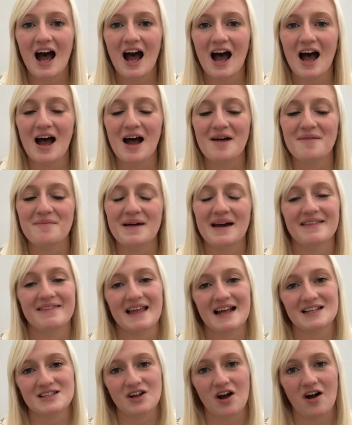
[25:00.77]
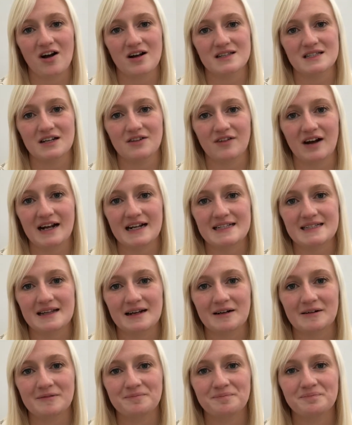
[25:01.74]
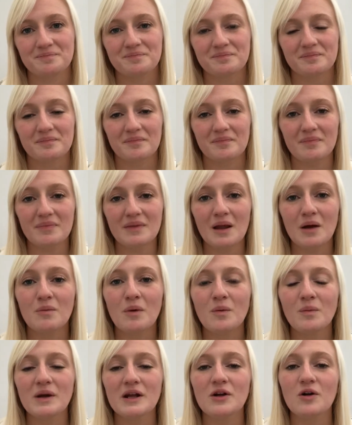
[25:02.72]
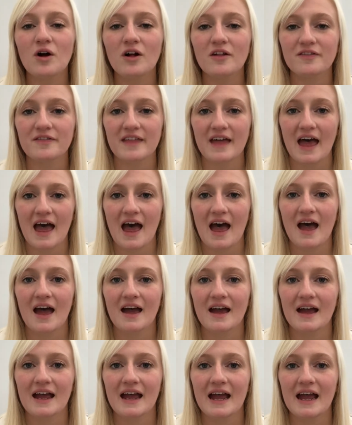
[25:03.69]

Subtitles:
and that's RC Racer. When we got there,